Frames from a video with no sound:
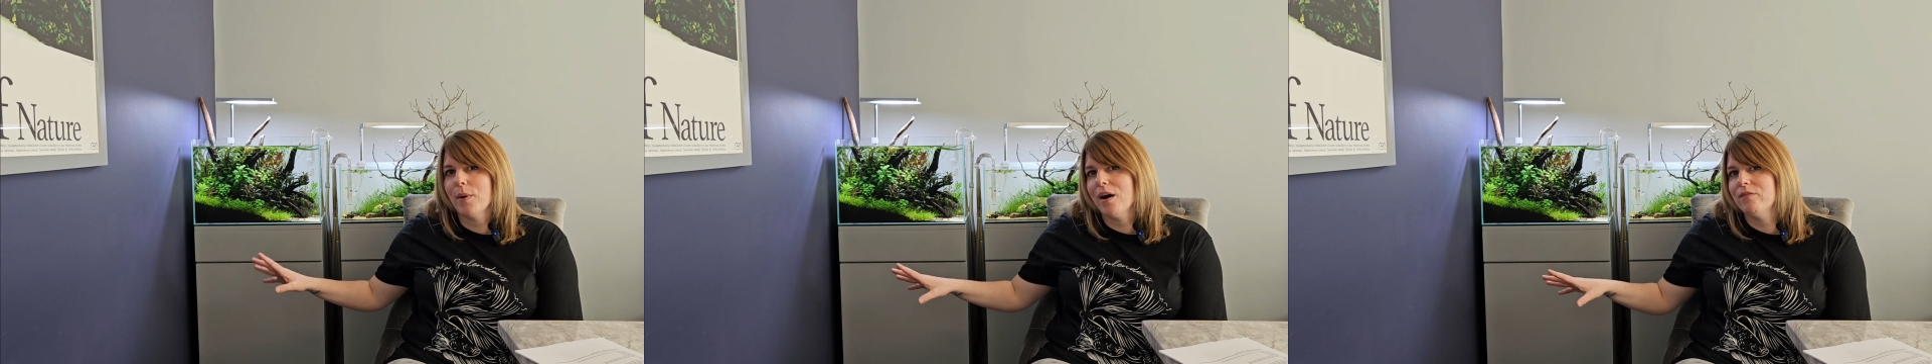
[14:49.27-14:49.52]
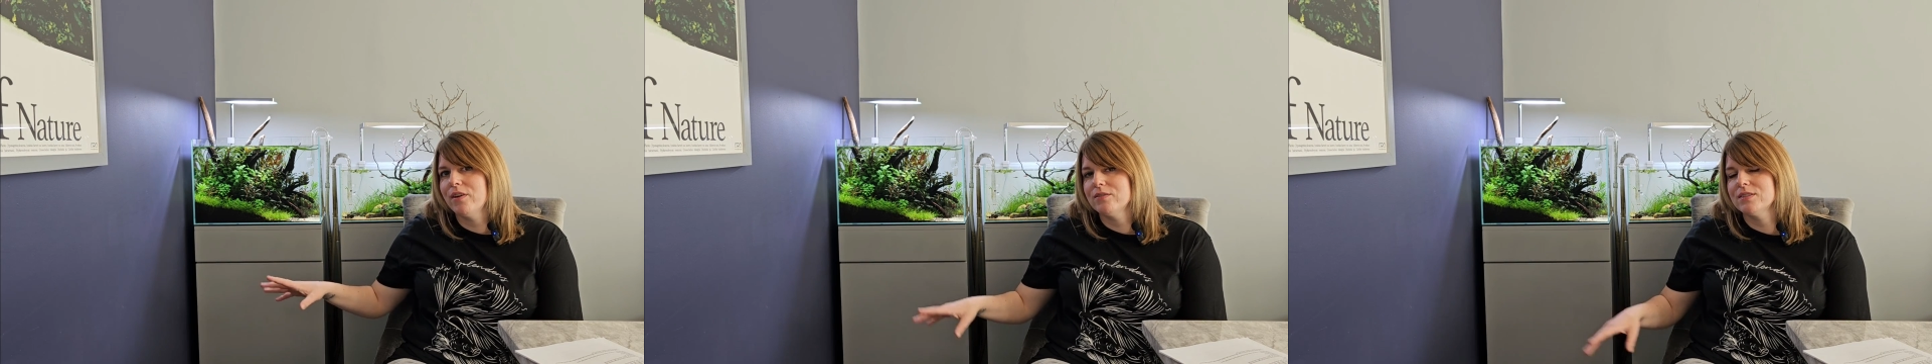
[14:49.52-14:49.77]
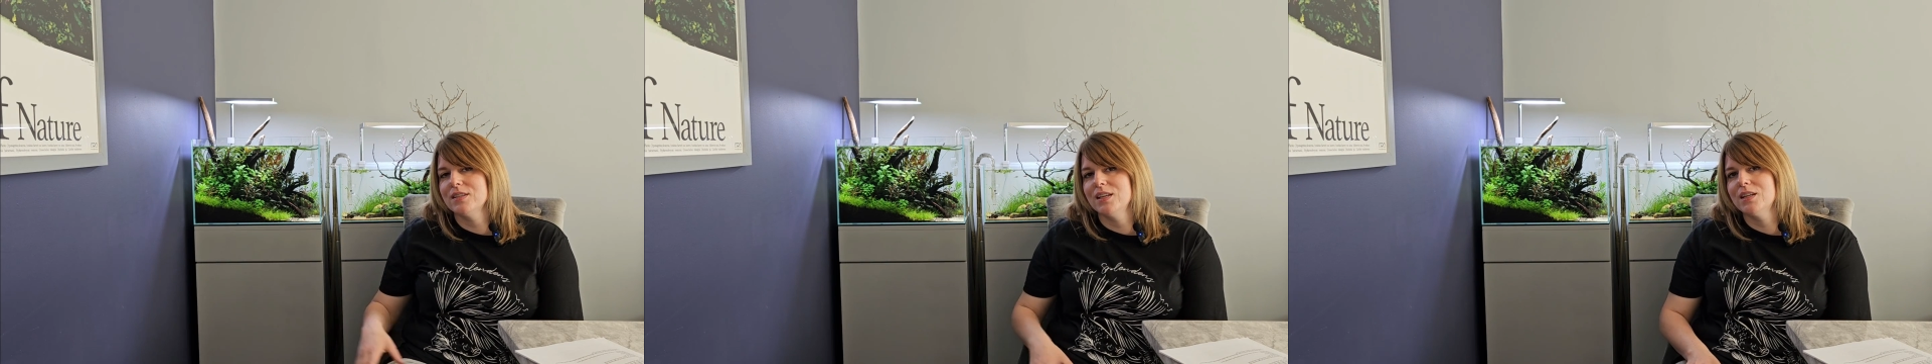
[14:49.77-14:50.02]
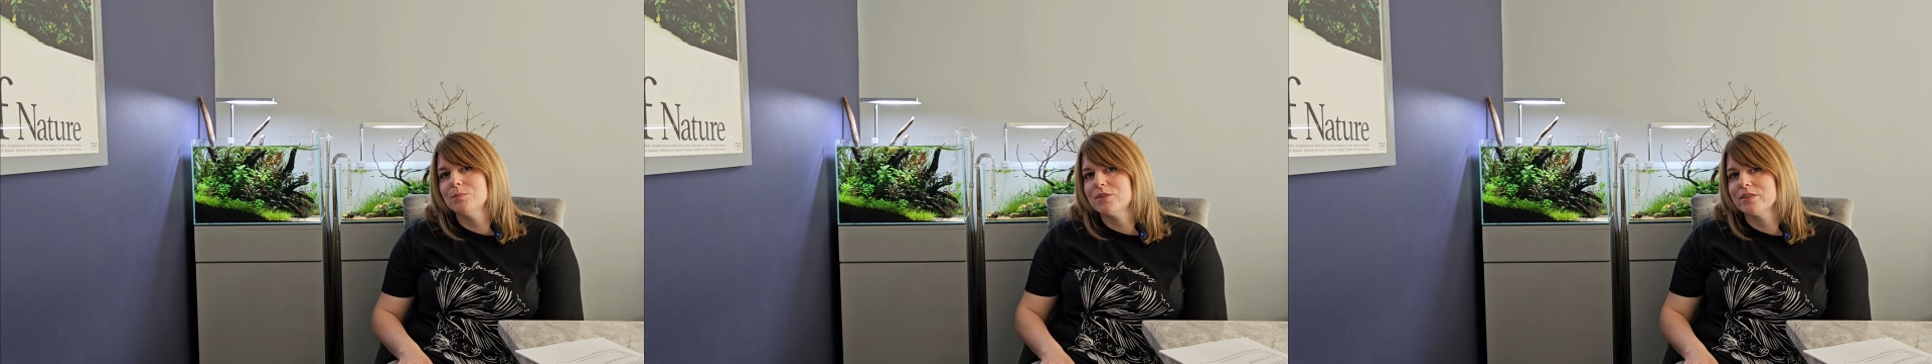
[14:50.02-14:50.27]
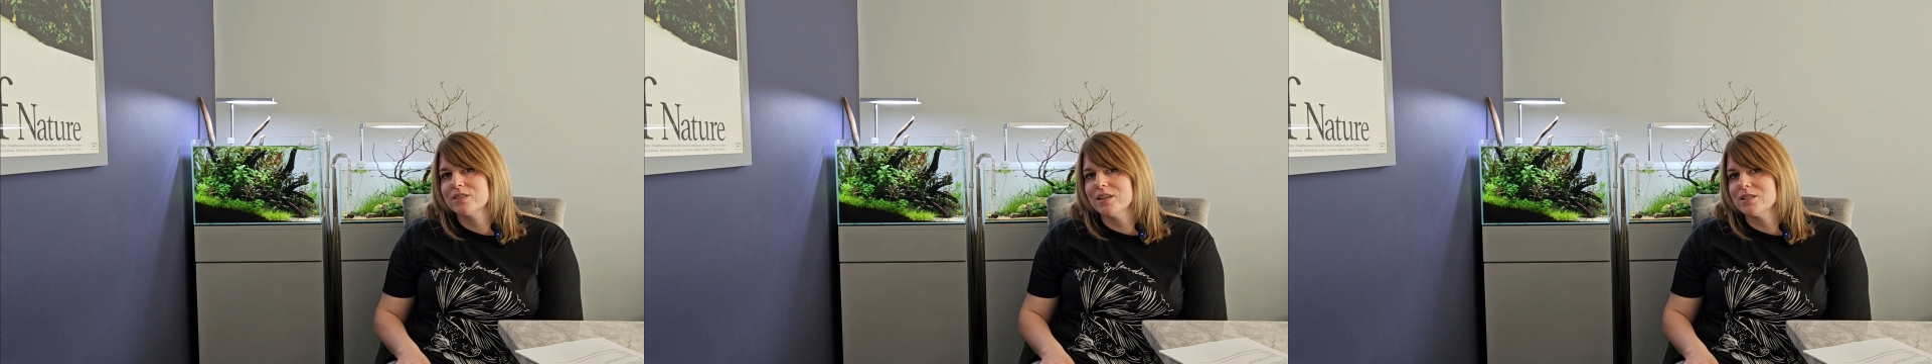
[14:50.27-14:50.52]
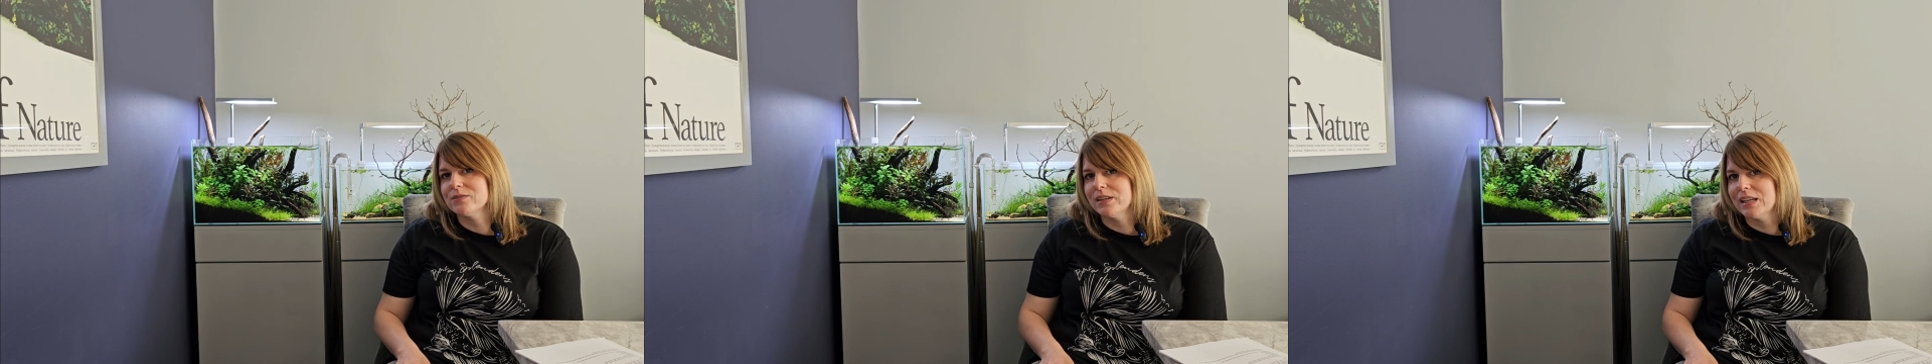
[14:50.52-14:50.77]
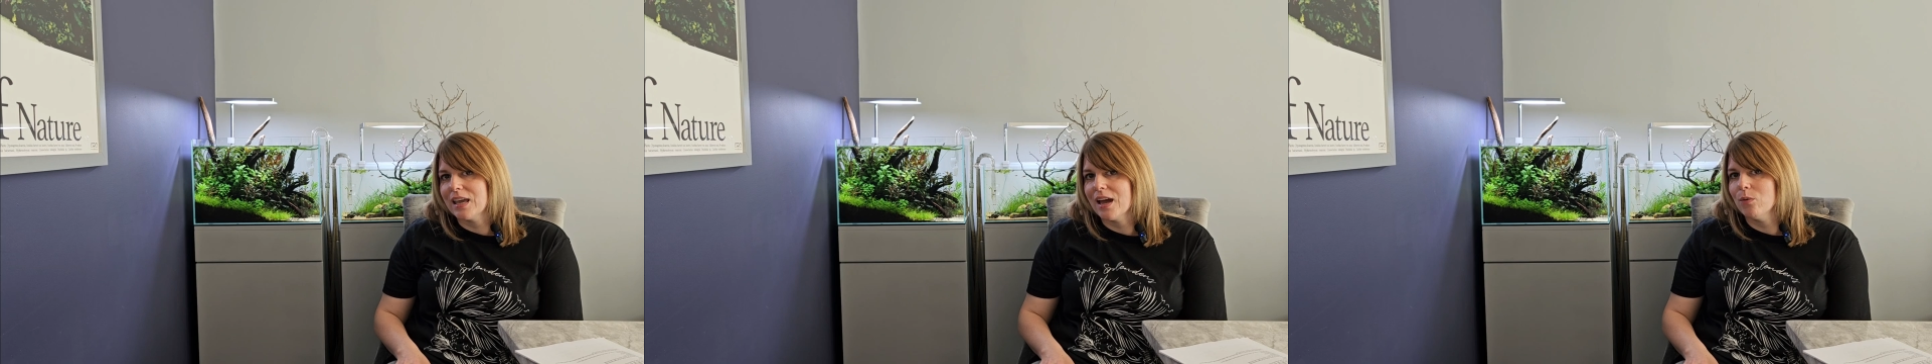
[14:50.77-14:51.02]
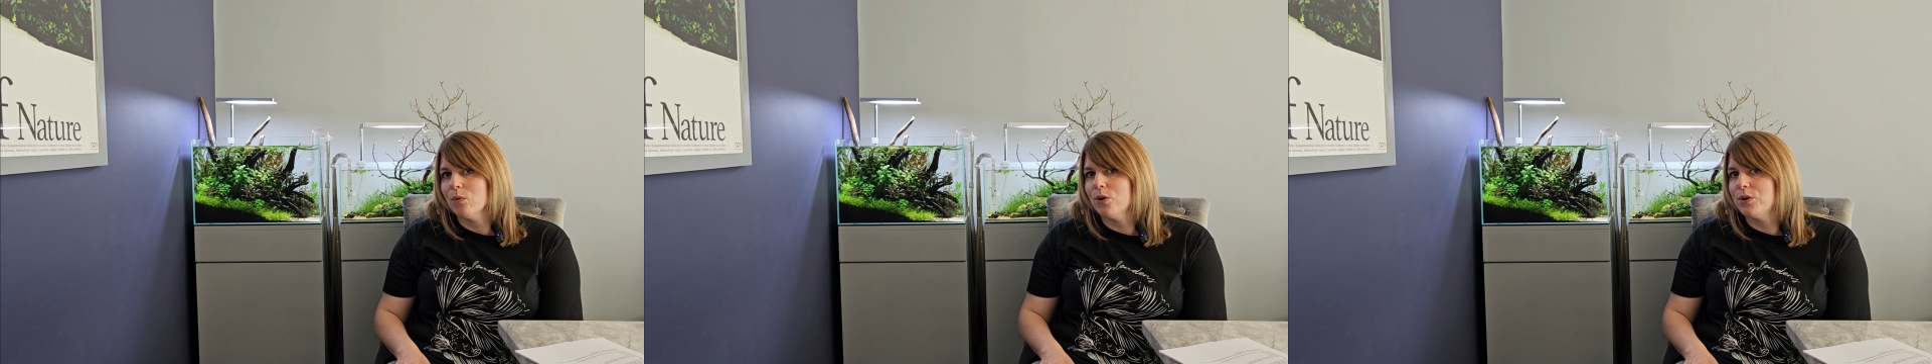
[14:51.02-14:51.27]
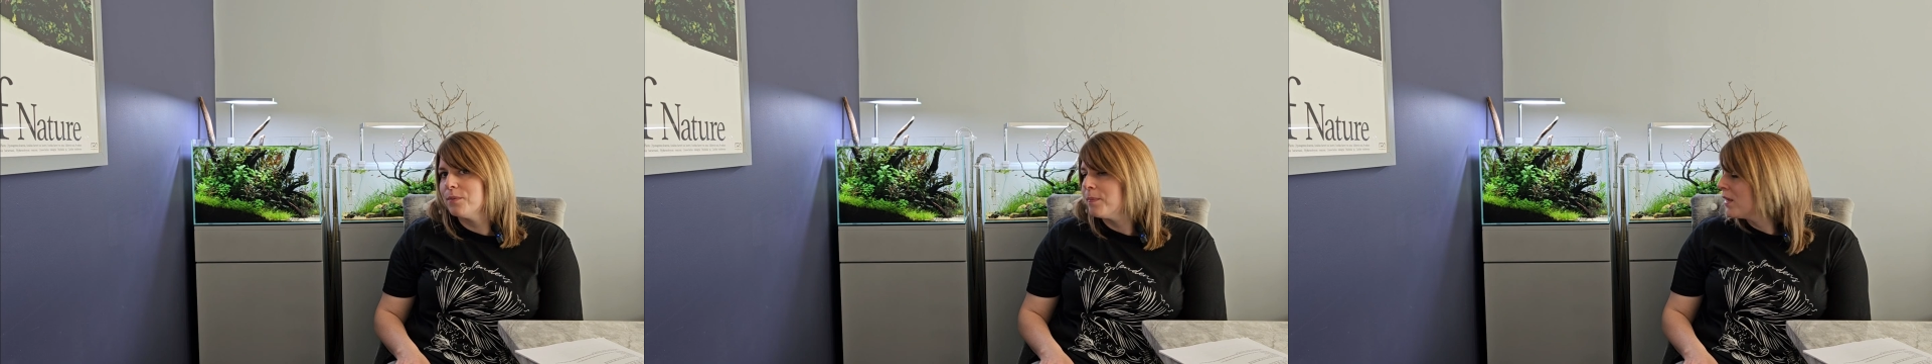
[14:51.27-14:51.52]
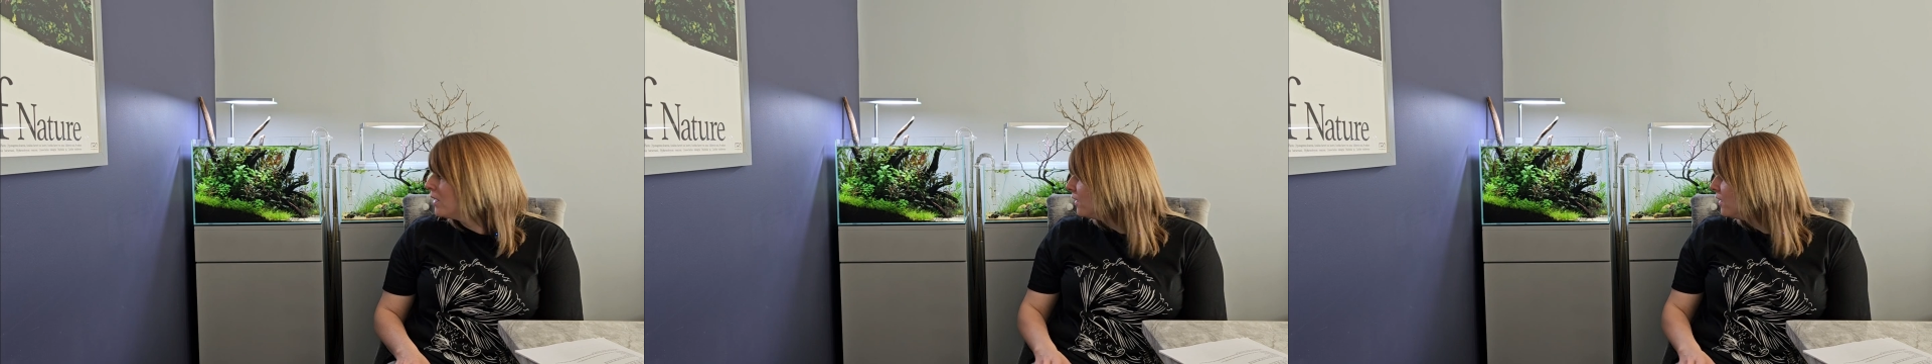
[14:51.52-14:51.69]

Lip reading: but I've never seen him successfully get one.